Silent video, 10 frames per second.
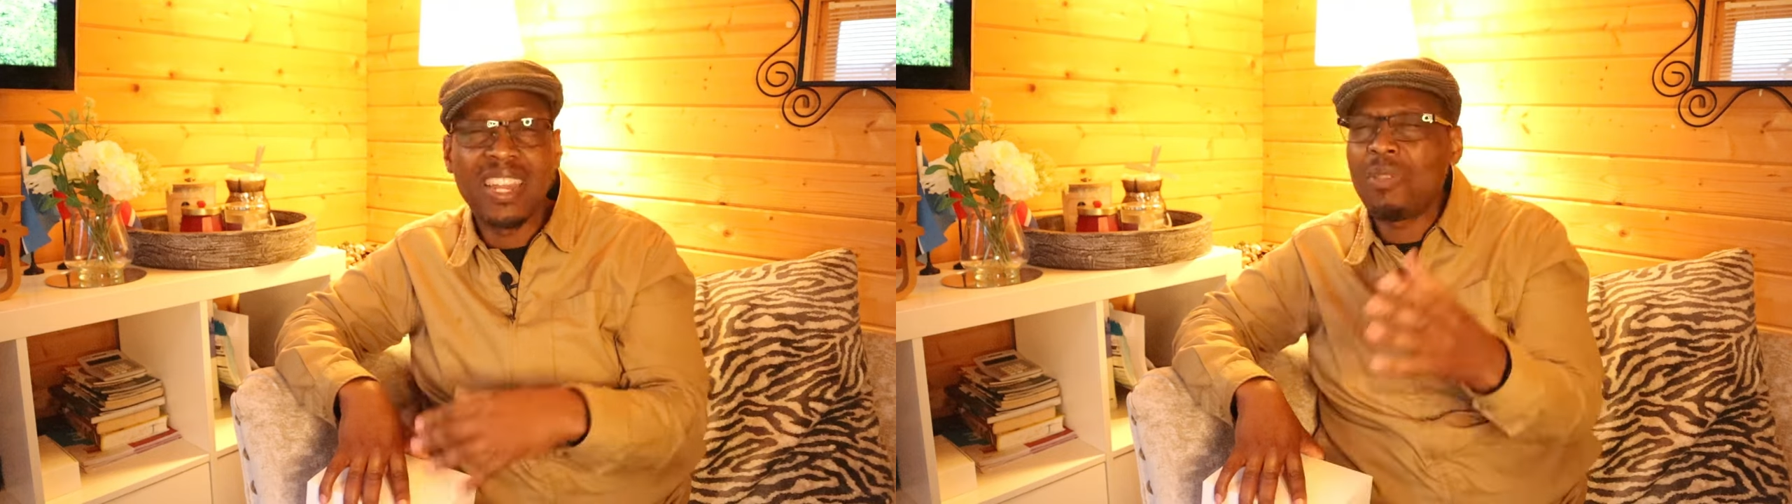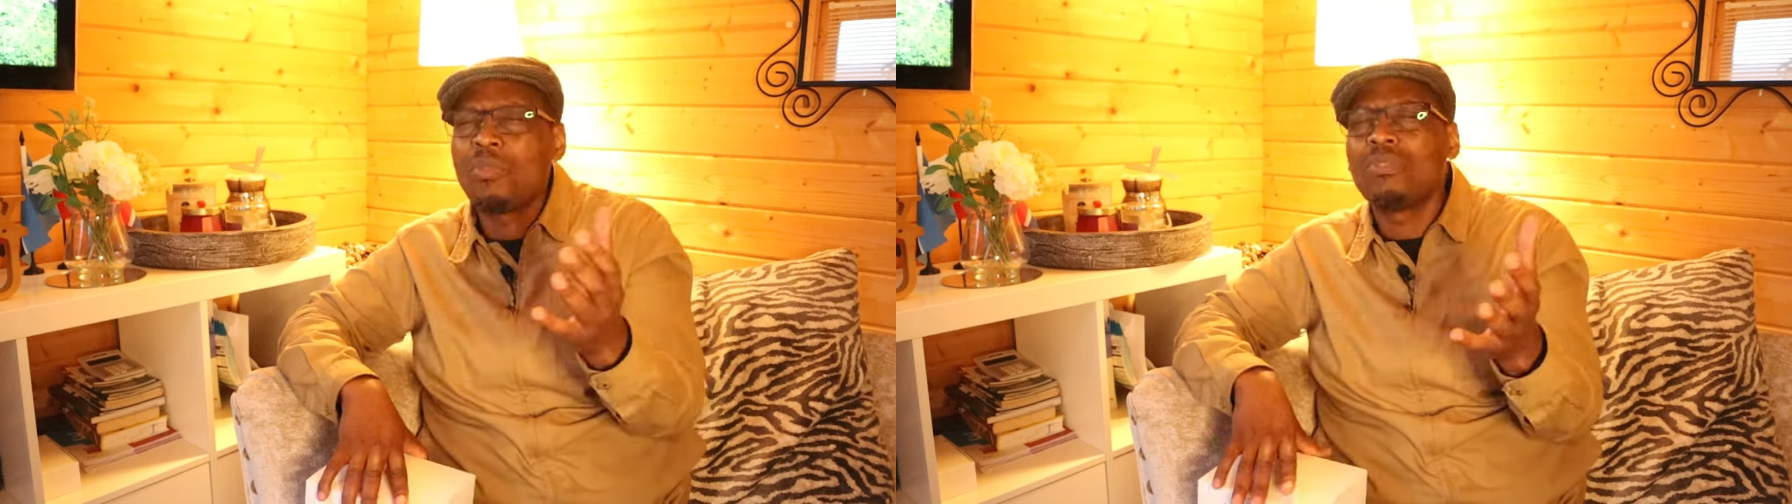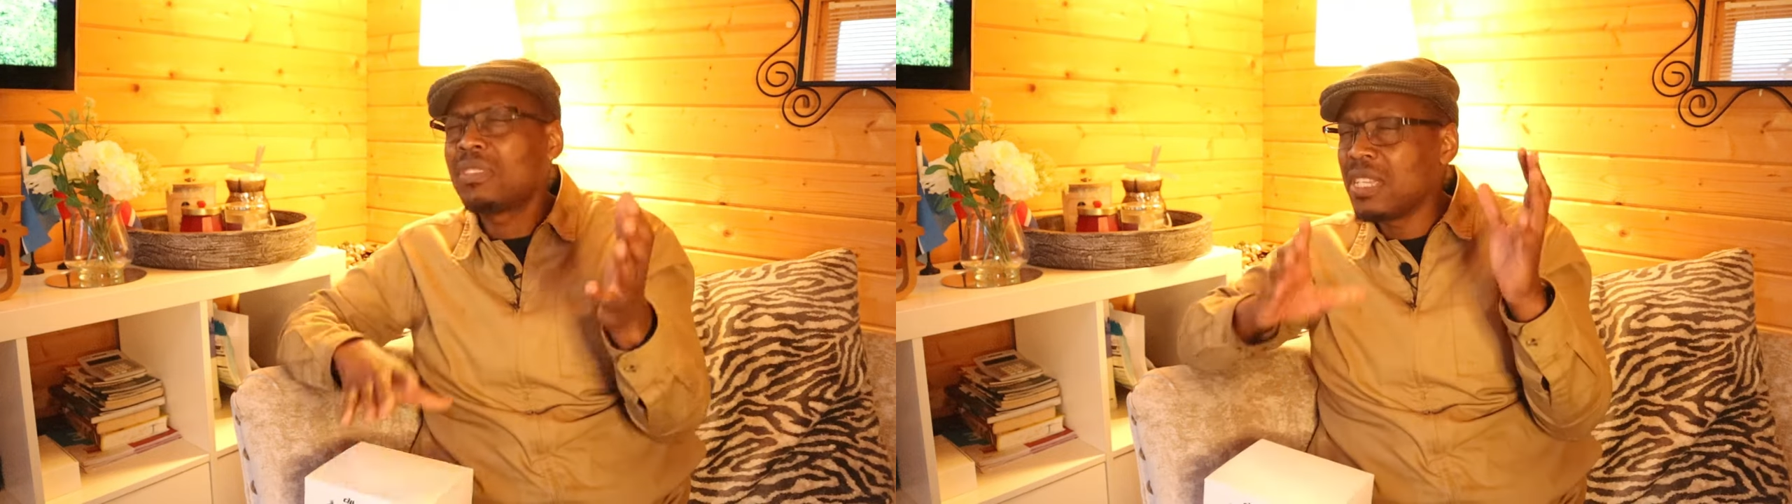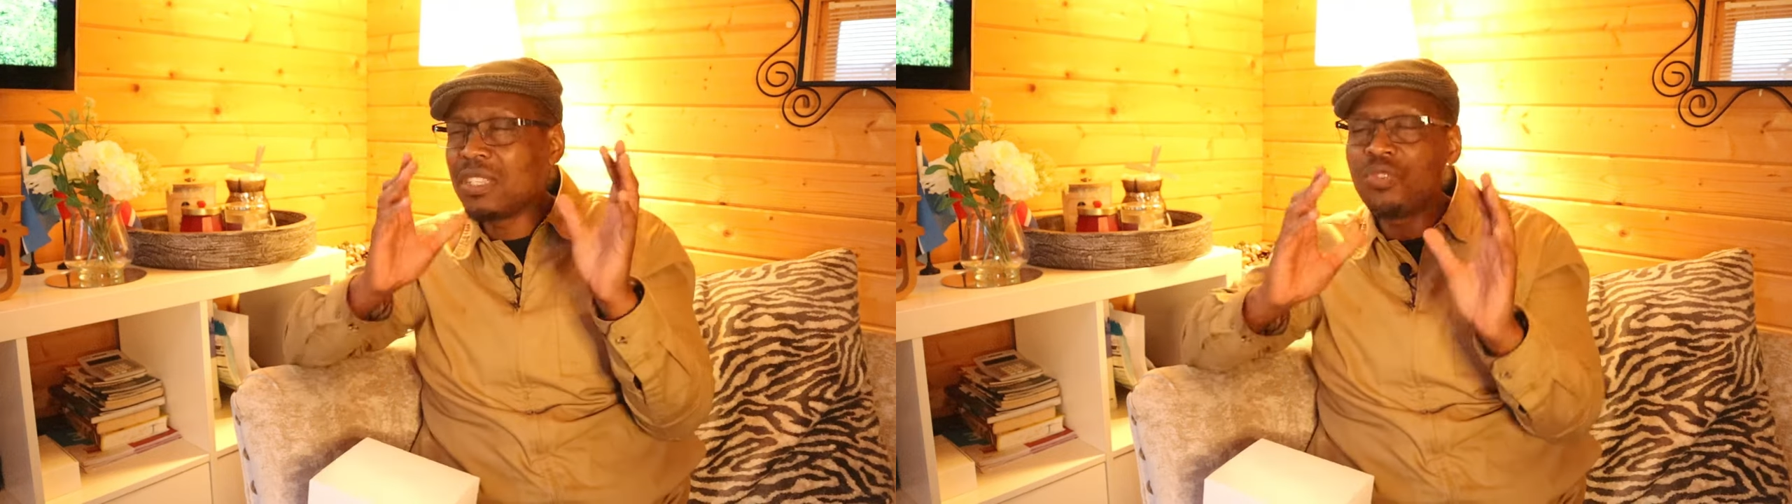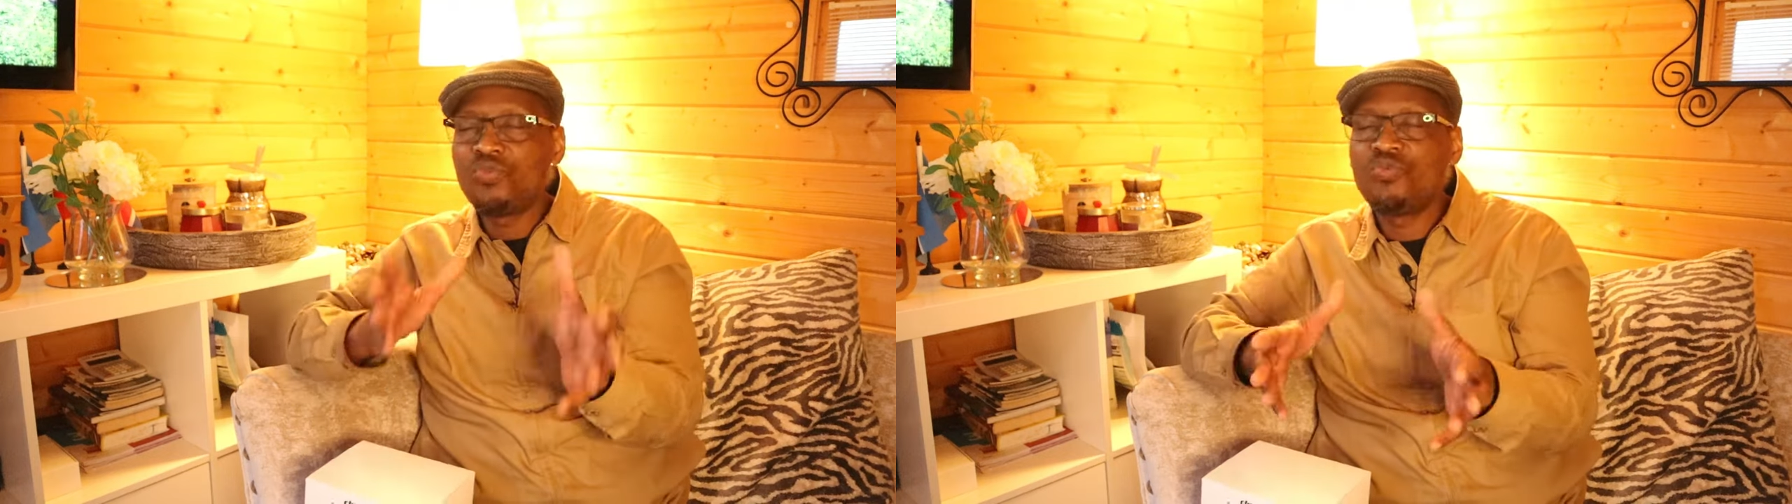And I thought,
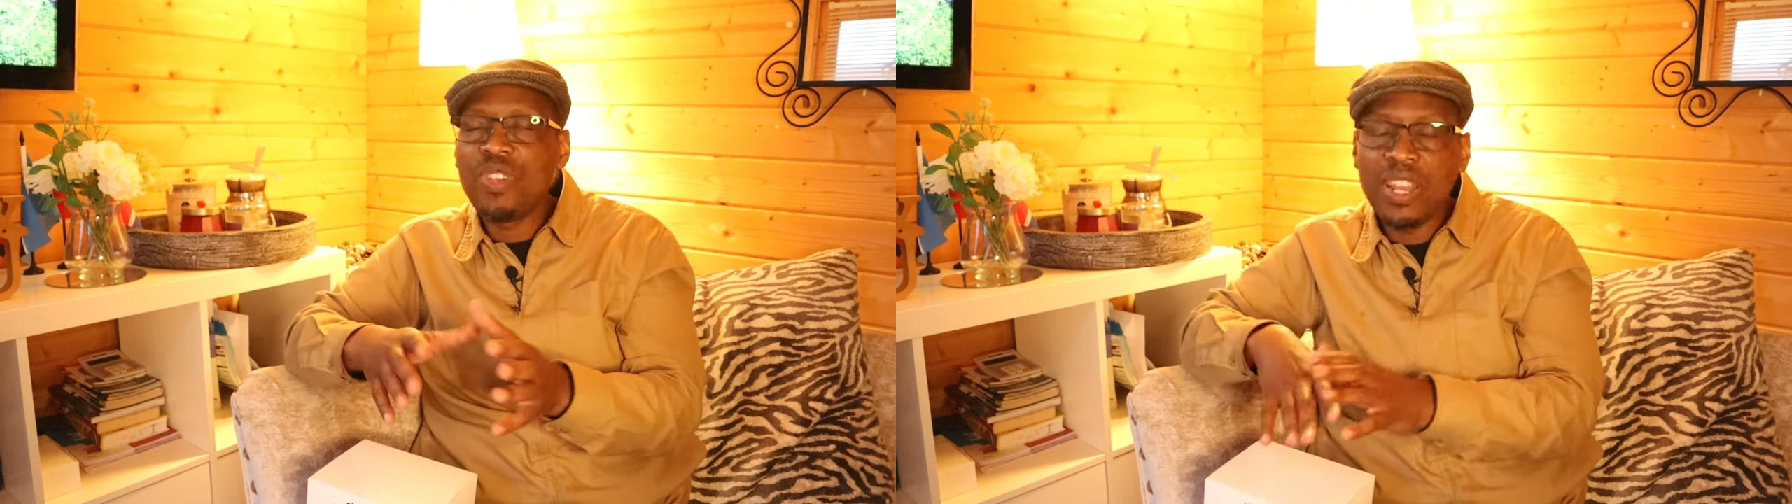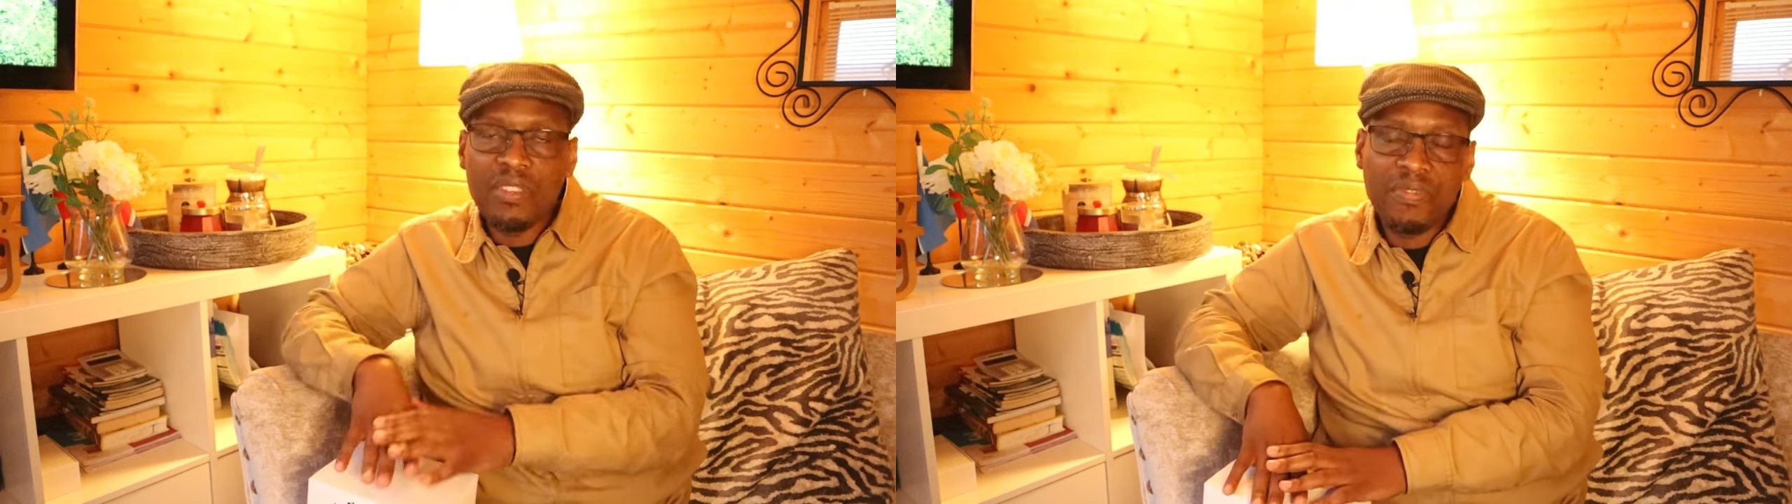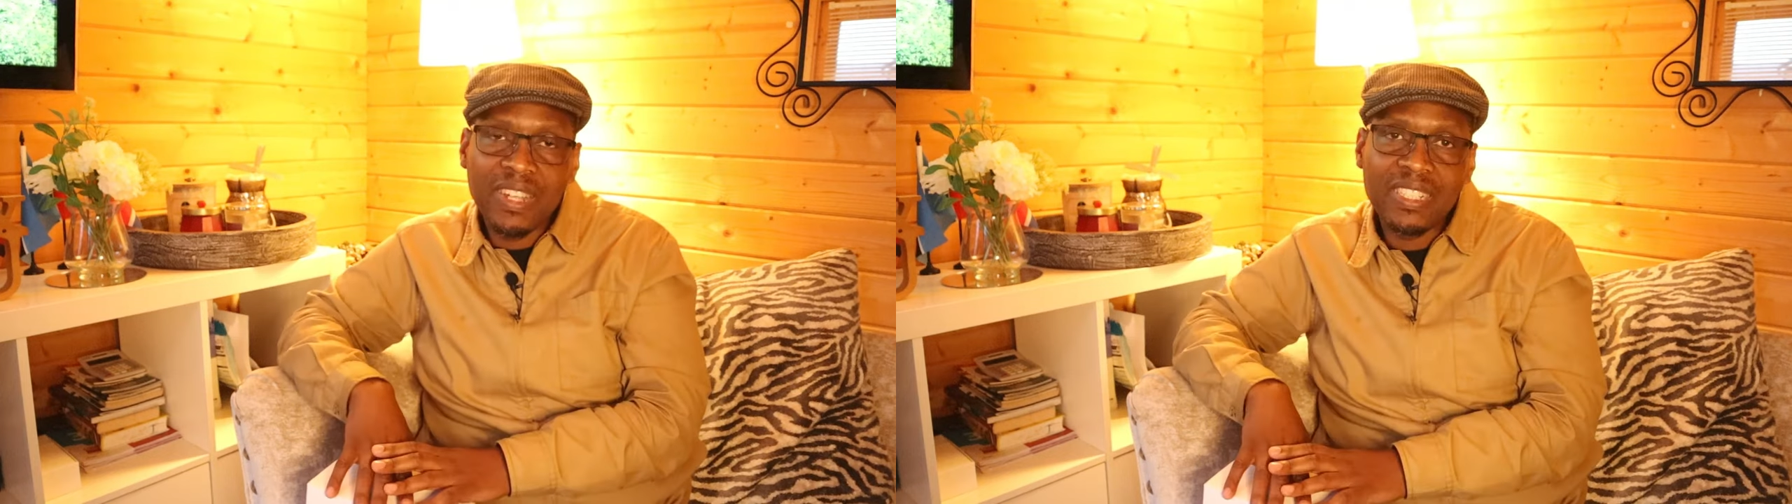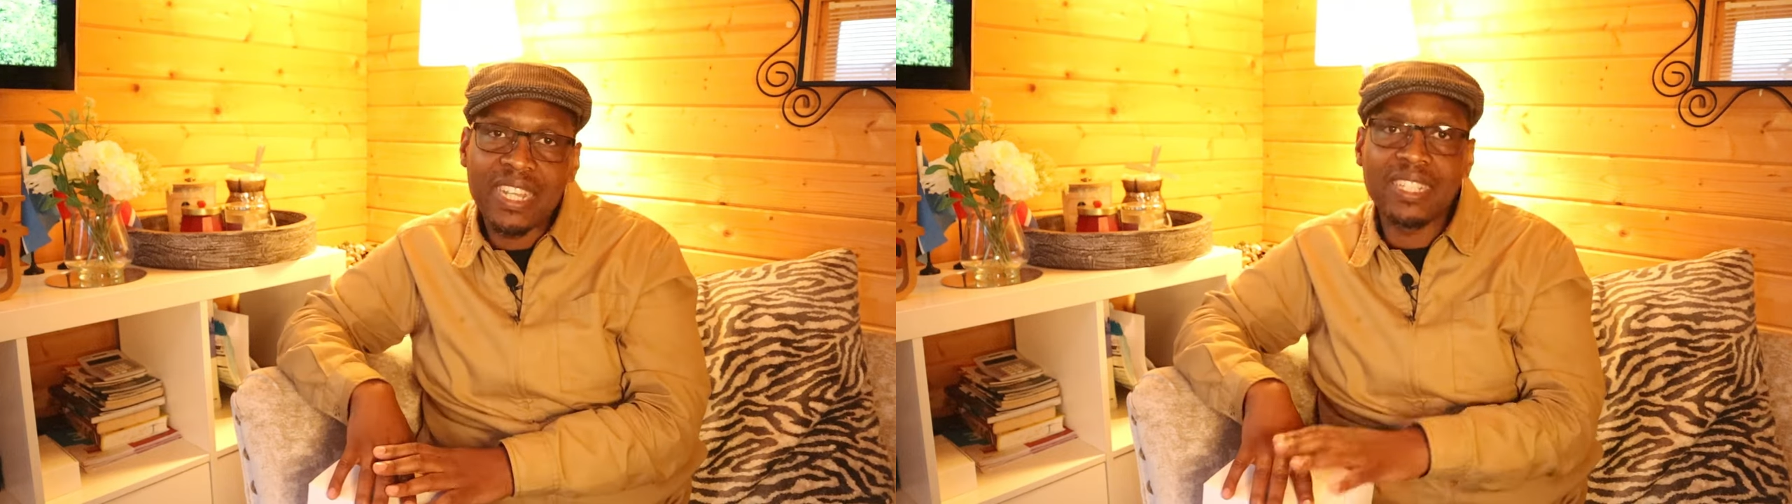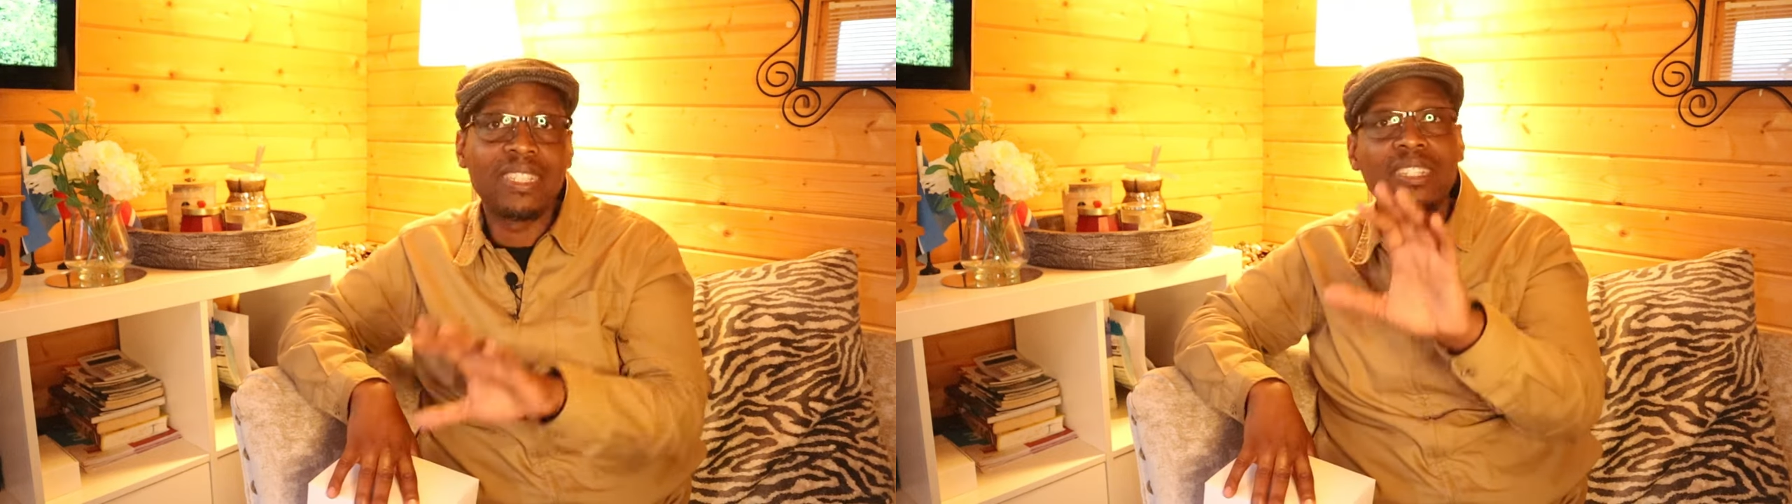this is really
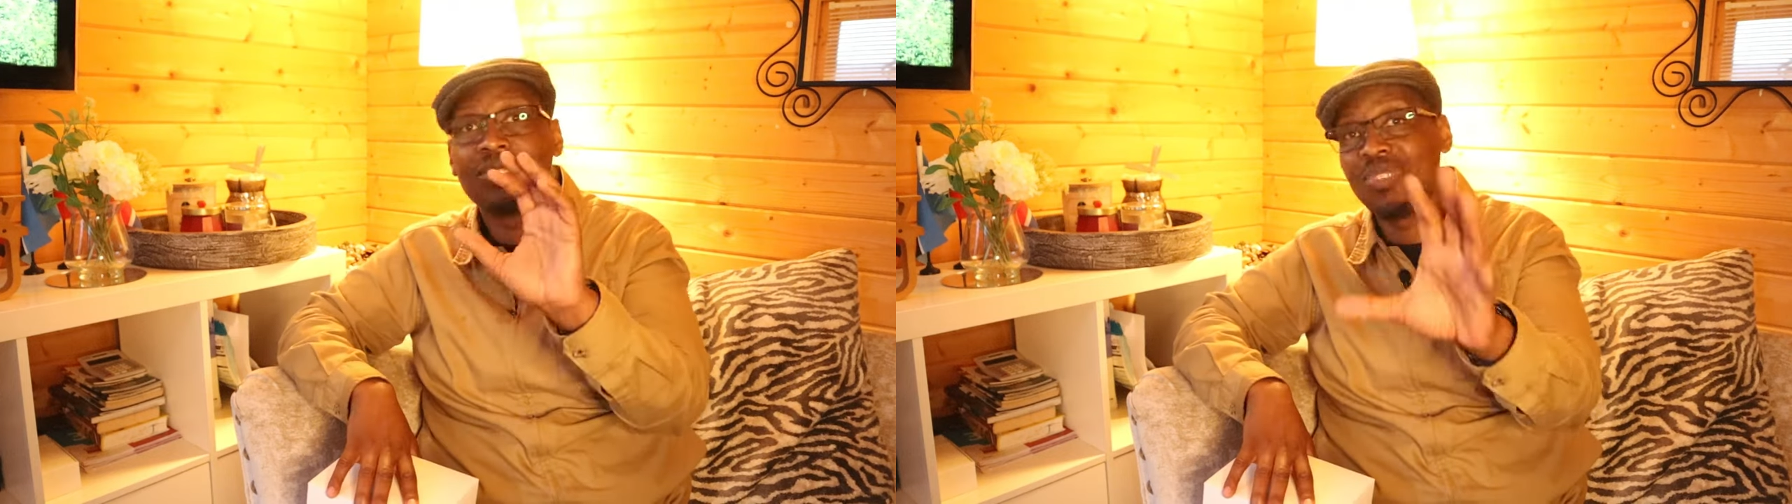fantastic